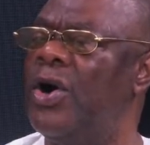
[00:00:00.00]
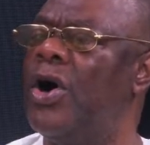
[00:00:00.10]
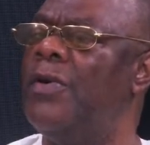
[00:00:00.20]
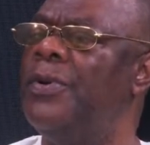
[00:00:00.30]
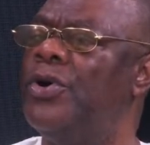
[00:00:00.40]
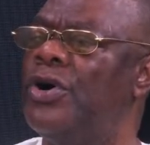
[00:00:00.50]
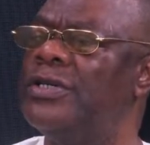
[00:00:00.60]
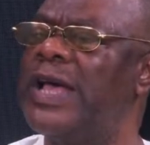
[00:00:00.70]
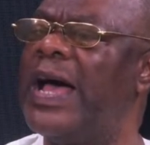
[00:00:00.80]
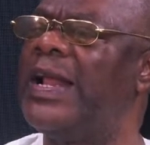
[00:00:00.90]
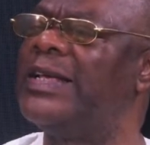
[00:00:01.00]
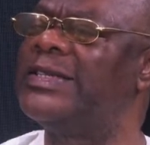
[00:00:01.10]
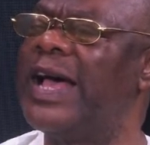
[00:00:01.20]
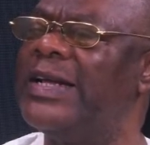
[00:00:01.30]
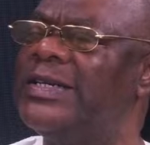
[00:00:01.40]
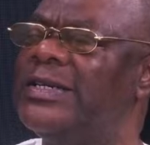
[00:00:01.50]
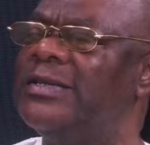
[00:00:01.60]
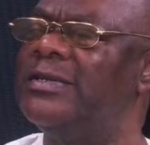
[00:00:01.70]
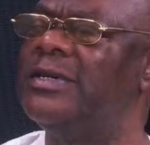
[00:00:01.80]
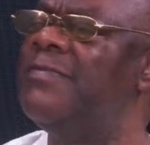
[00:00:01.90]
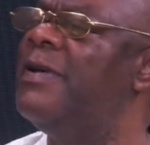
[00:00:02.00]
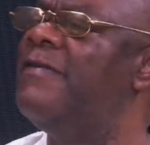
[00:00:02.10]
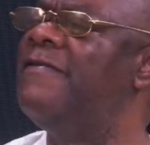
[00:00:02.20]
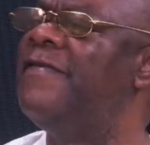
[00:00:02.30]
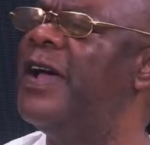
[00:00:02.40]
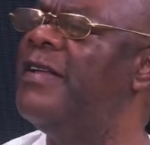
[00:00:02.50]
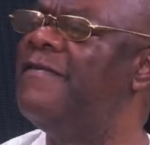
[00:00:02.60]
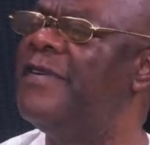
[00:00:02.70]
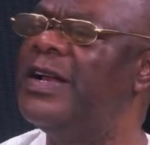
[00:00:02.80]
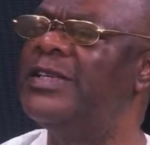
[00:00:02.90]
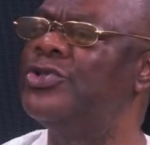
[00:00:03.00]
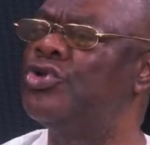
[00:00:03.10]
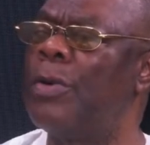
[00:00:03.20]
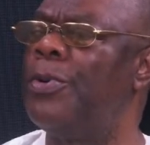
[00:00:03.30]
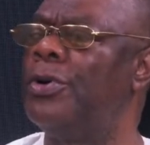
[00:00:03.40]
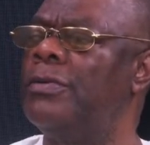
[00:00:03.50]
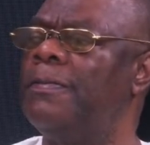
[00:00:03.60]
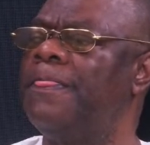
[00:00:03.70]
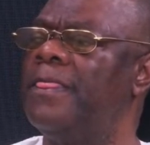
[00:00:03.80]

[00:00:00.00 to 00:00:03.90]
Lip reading: All because Al-Assad remained very, very stubborn.